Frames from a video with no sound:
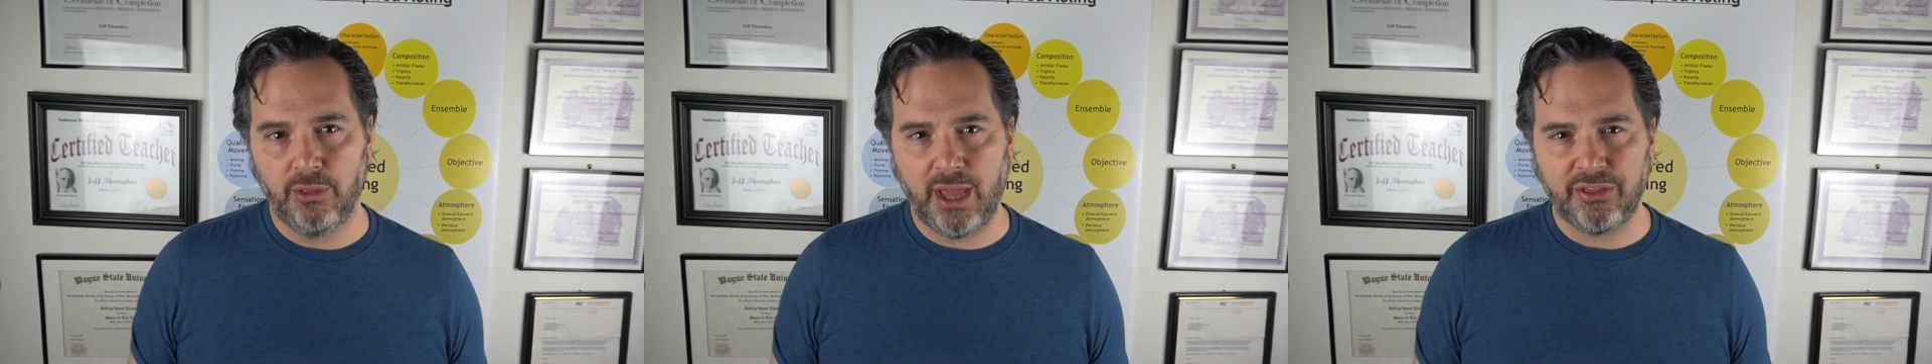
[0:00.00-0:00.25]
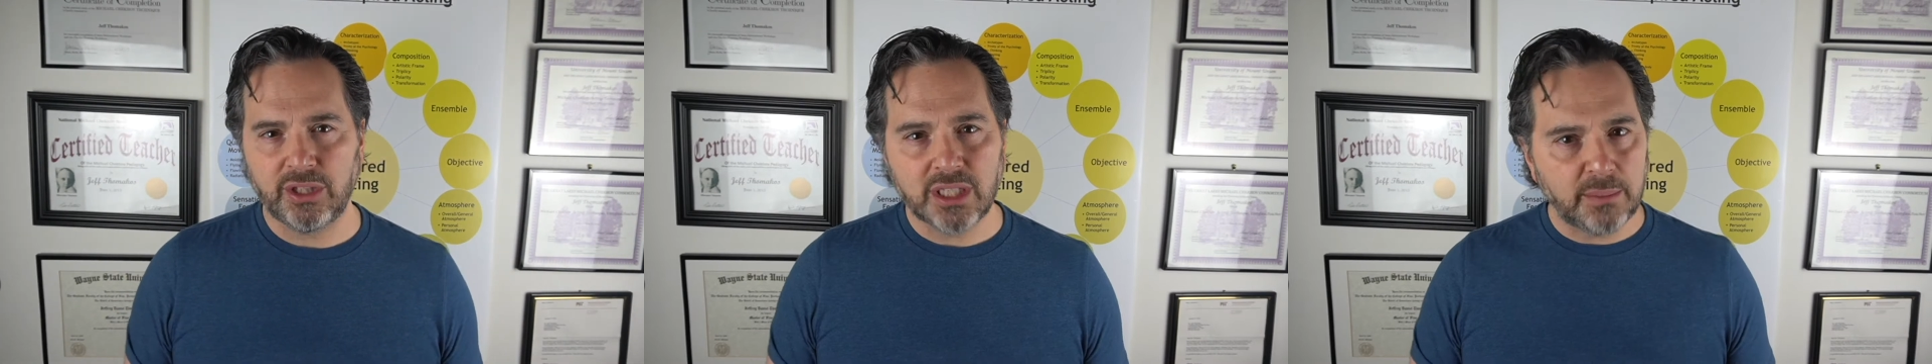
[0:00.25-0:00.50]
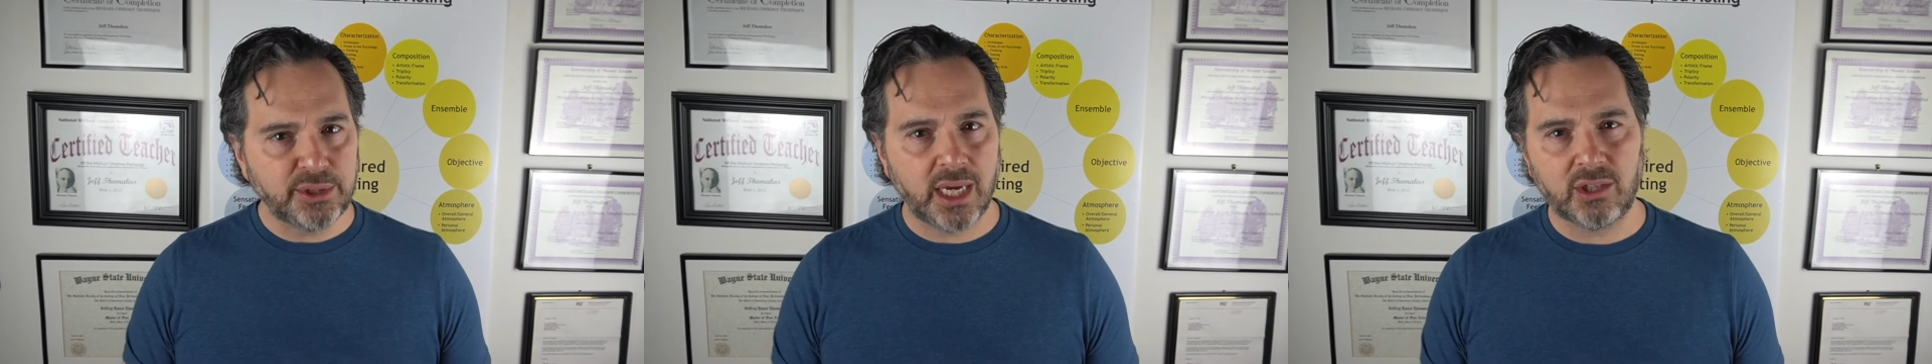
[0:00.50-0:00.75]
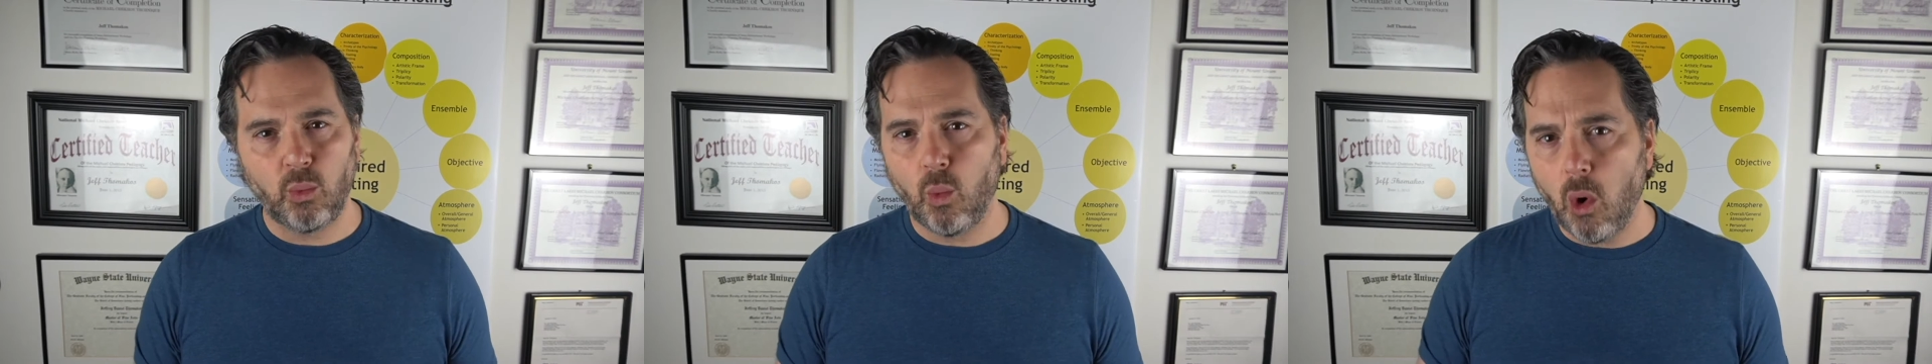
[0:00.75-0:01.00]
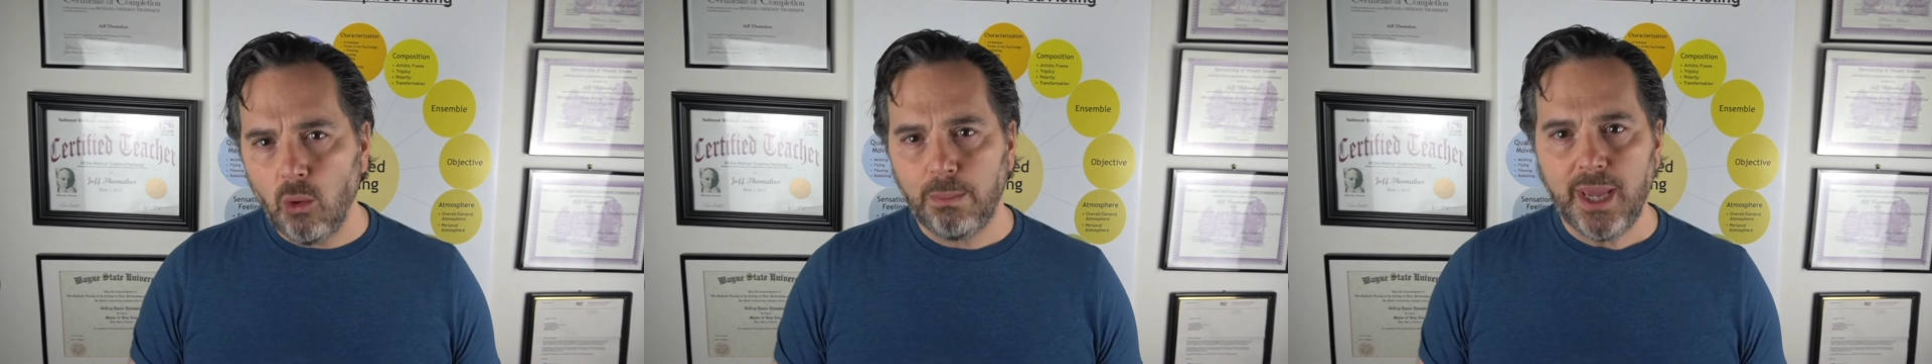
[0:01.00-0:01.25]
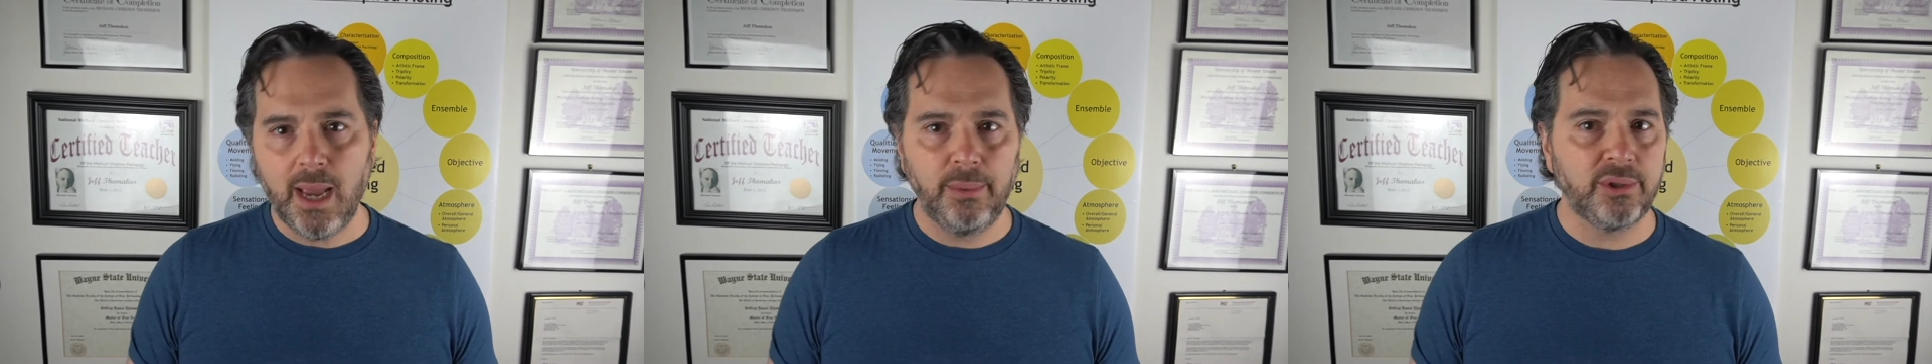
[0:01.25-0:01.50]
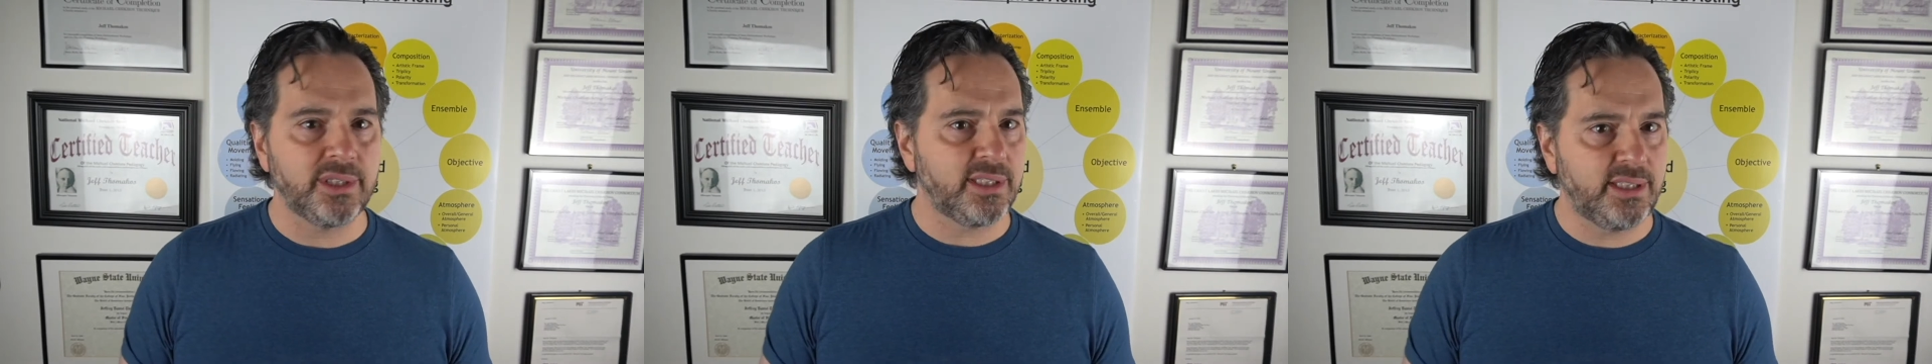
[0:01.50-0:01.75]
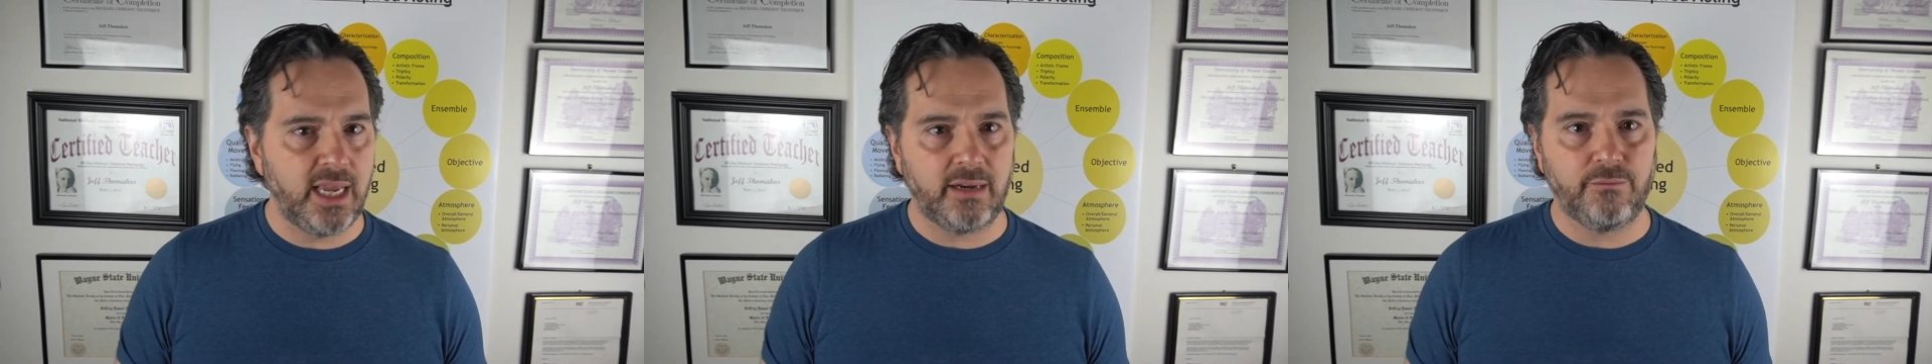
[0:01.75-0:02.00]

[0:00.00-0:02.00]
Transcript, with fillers: that the subject won't be able to sit